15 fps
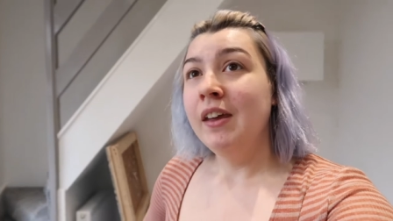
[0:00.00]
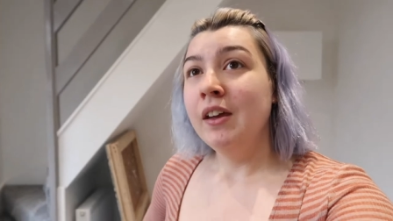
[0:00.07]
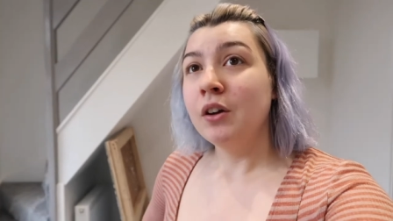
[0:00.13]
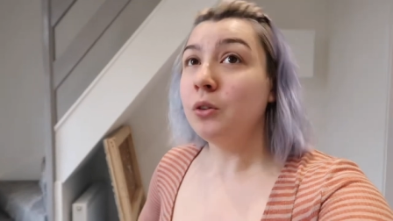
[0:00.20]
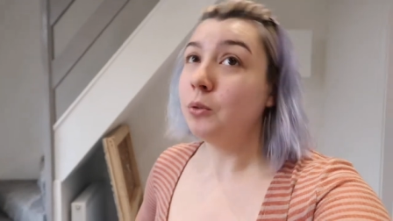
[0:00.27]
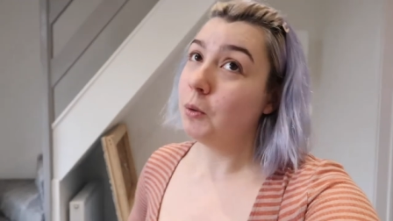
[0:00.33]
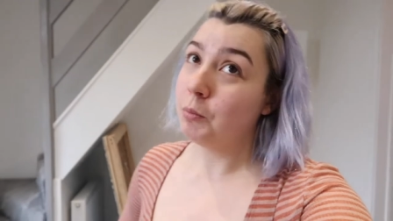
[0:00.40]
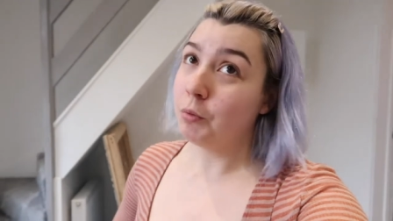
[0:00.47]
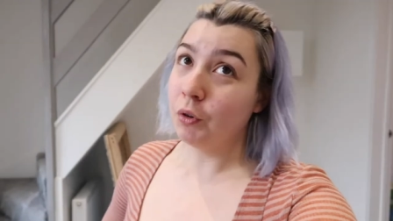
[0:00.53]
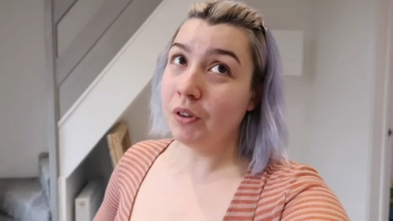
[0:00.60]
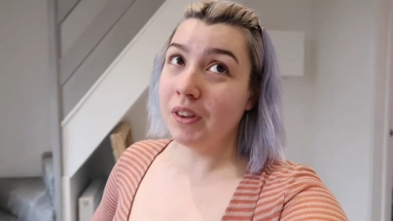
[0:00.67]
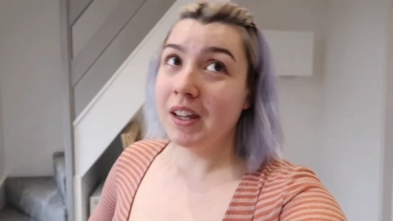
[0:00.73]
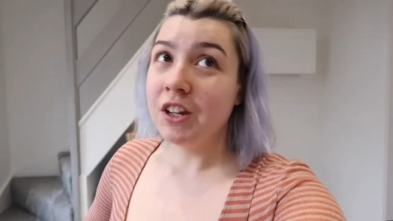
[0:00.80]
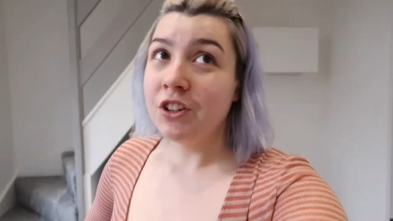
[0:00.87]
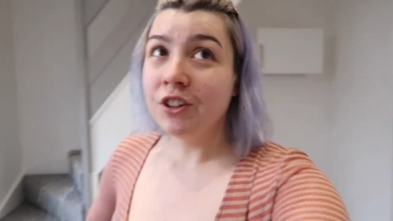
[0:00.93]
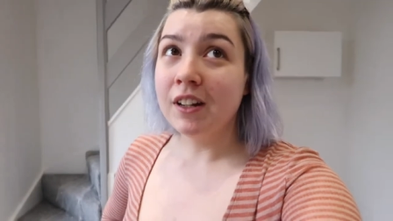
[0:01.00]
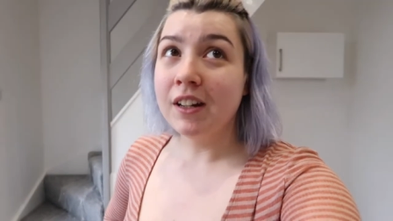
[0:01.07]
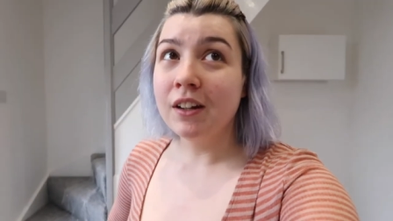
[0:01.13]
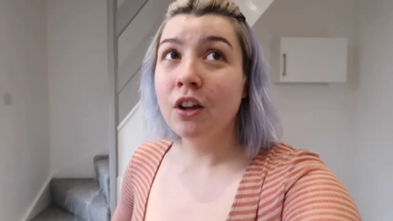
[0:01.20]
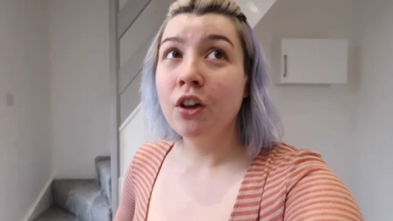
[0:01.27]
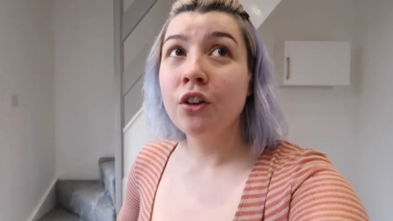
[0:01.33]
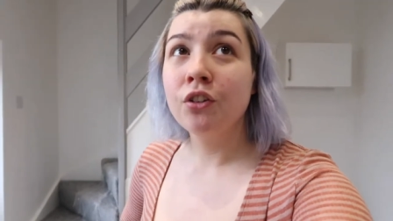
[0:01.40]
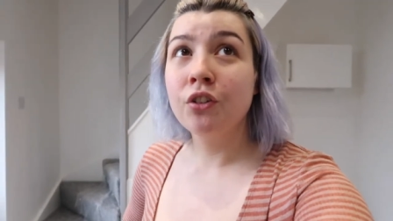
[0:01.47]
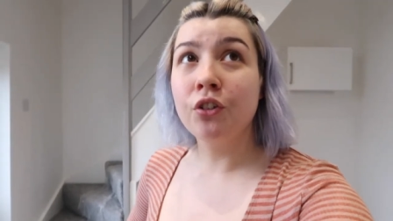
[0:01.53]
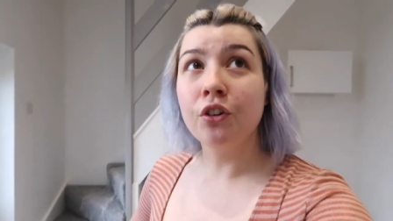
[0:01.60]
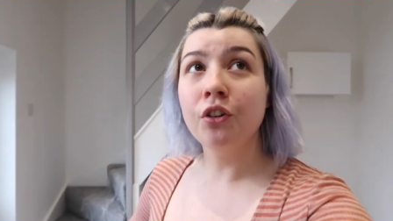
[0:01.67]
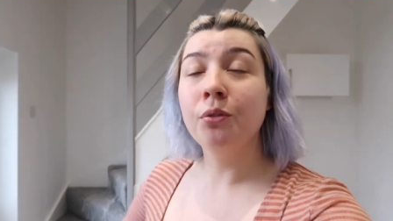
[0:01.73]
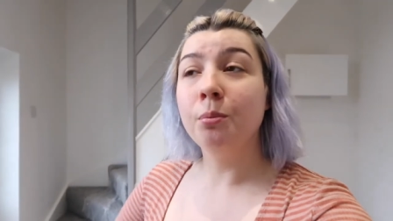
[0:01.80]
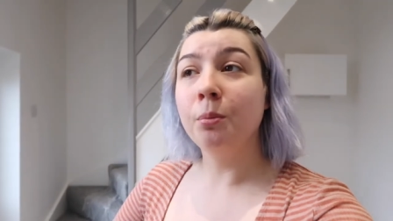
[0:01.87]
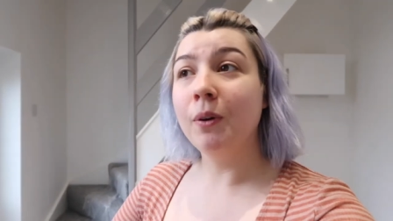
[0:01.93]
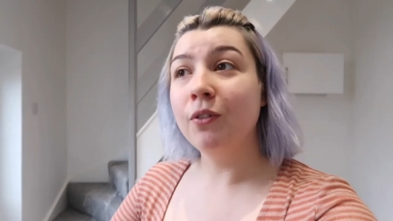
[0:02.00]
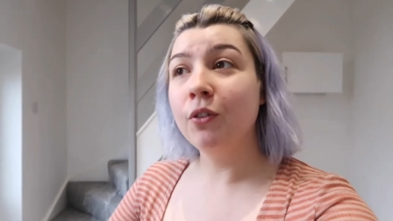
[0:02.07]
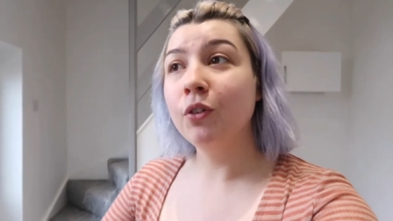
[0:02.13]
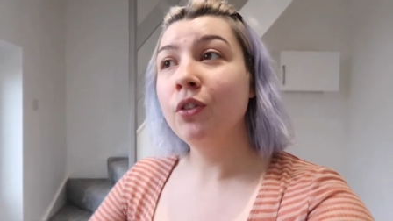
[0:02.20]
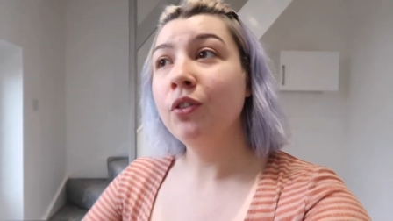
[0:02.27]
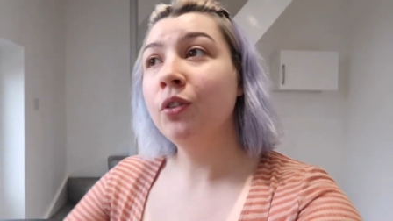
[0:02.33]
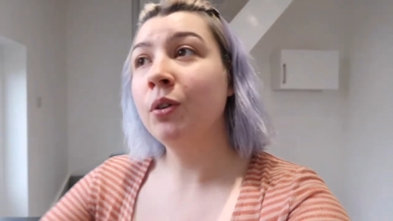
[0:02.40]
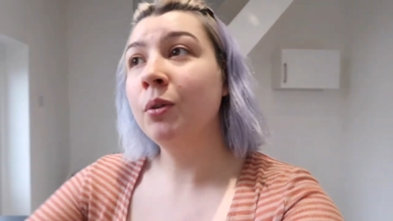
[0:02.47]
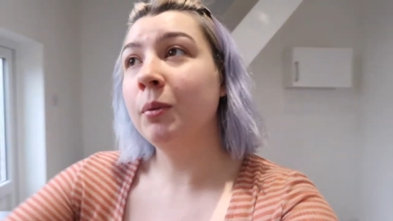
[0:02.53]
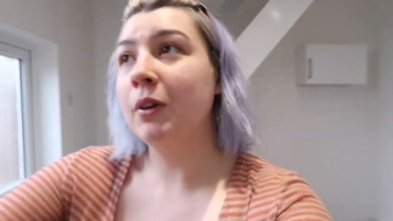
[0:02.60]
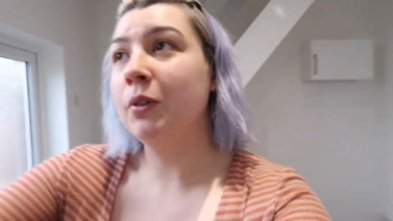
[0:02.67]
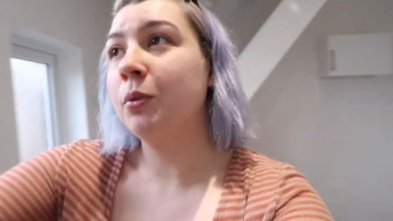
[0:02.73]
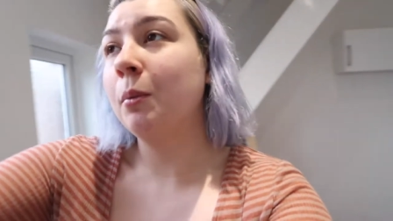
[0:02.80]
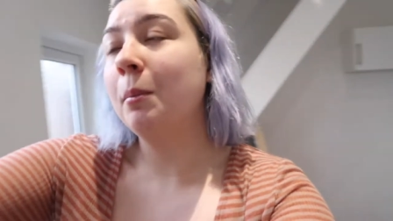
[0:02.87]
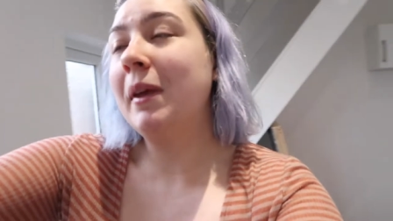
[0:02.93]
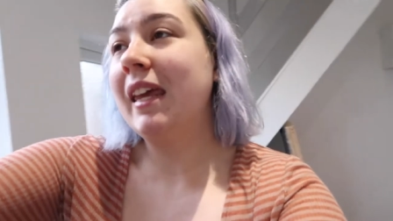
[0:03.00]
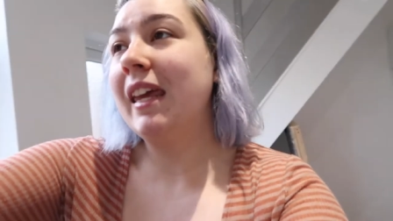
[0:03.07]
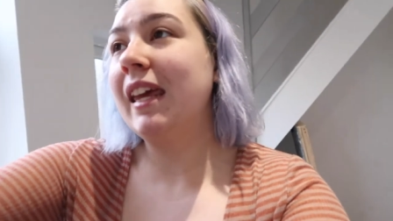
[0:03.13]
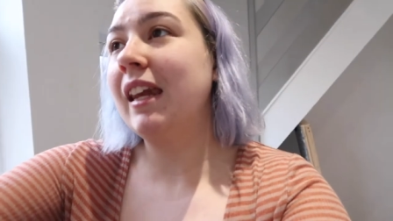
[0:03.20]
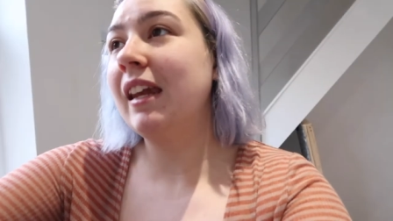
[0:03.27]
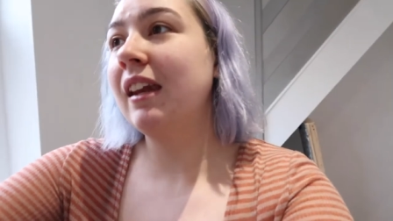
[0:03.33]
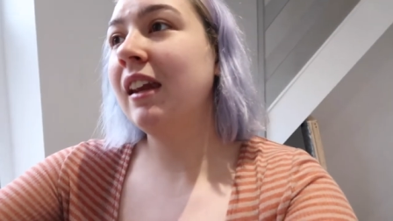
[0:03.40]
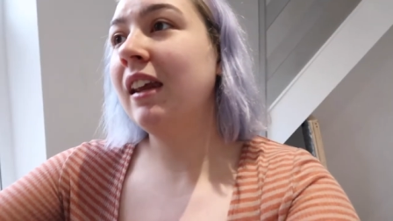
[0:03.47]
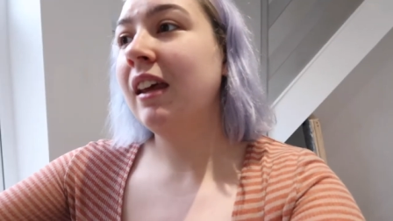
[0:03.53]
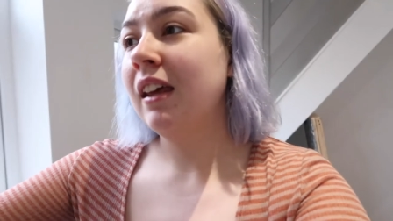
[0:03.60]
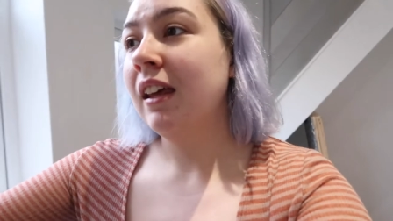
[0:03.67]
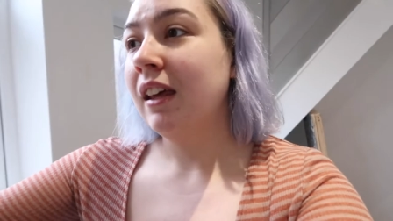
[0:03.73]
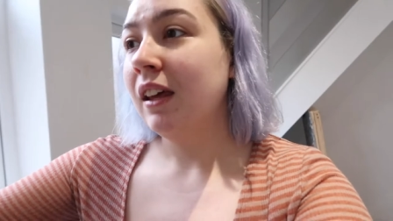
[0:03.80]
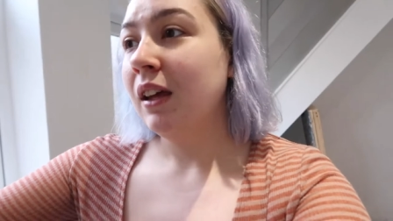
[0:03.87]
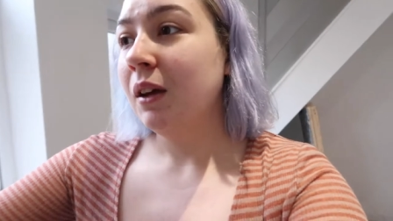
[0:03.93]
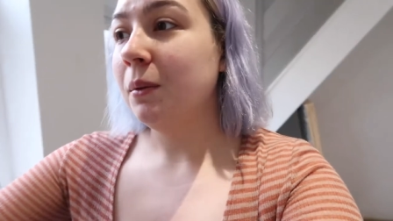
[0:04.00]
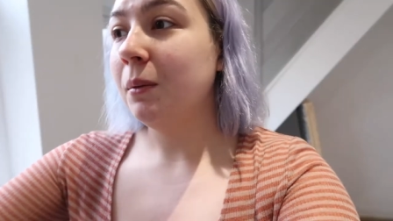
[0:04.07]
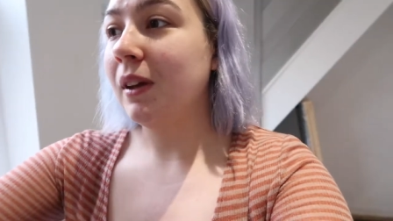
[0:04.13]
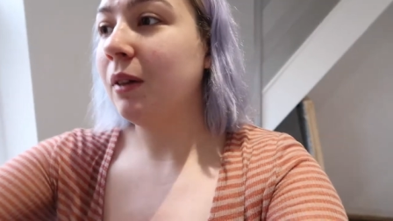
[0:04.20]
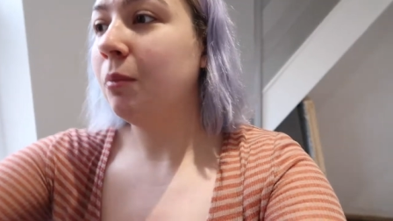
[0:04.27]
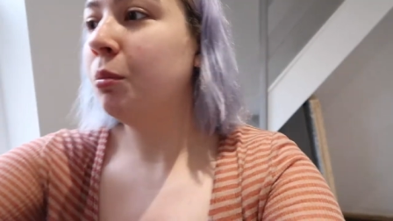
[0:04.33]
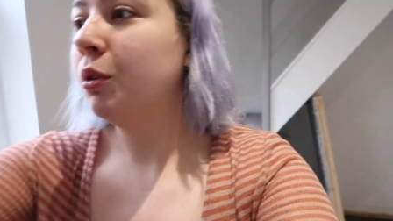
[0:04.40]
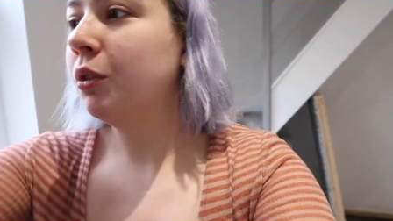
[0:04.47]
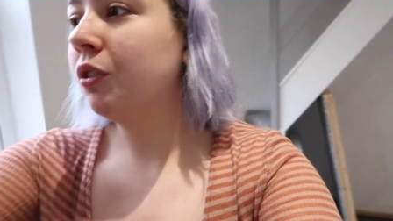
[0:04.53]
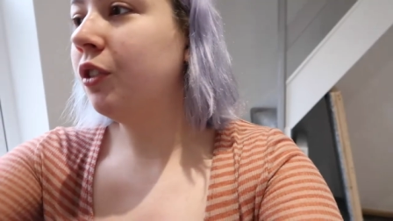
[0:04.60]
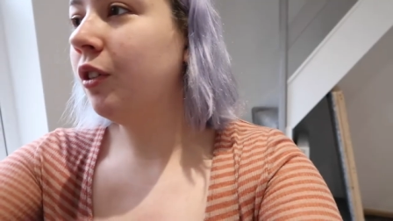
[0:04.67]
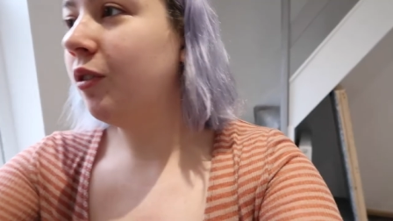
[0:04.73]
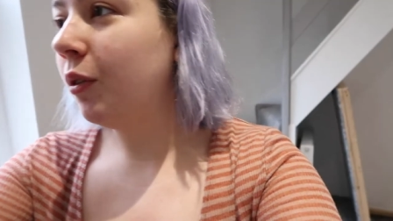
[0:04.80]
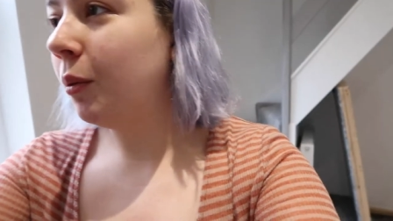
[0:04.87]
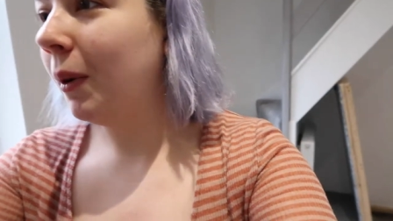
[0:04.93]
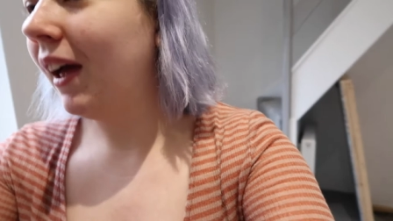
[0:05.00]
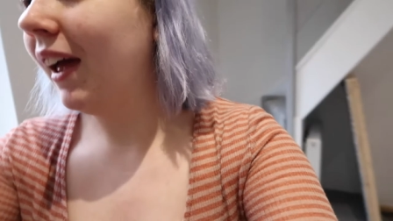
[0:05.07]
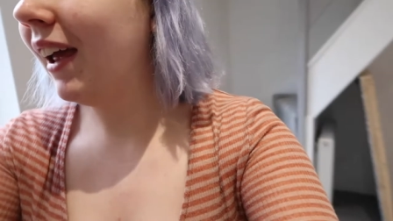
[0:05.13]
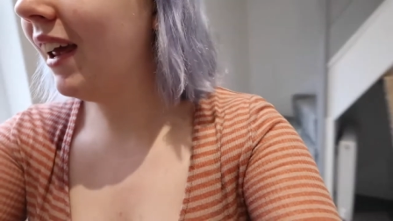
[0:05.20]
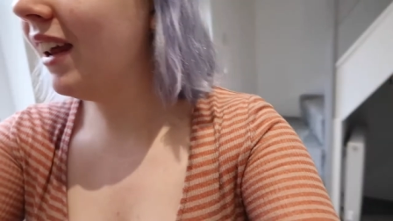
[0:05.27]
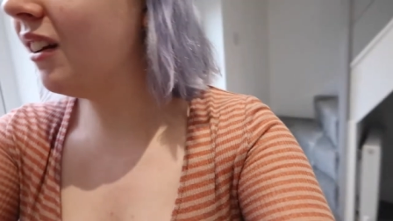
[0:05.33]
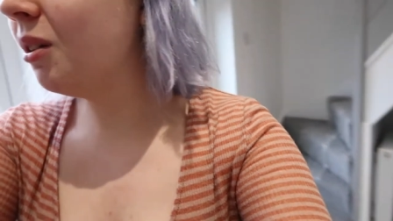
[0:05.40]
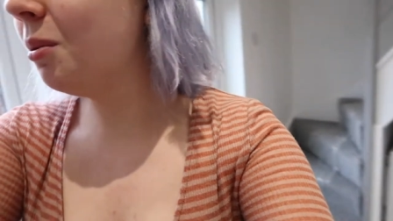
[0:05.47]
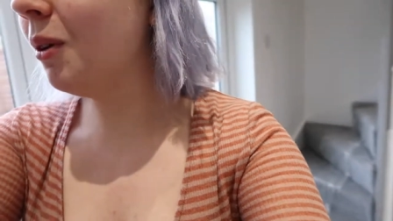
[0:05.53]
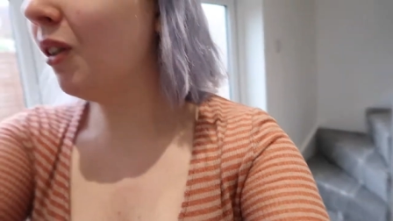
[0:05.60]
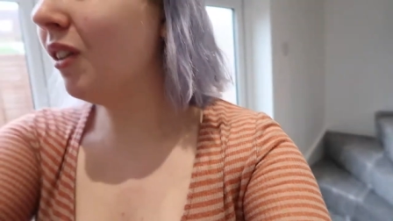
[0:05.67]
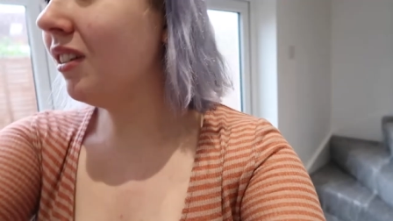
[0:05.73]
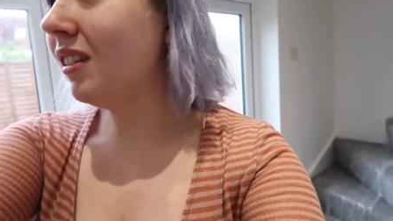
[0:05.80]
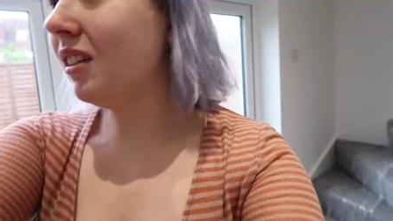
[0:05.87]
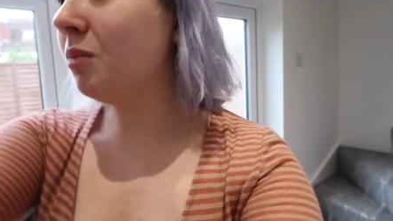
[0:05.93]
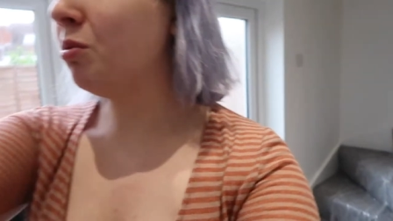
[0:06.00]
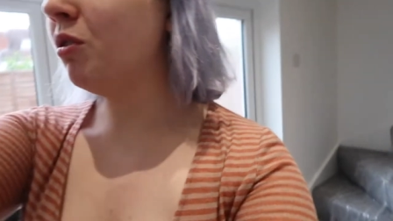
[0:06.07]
because we brought the kitchen stuff with us, which will mean we can put stuff away. It, to be honest, it's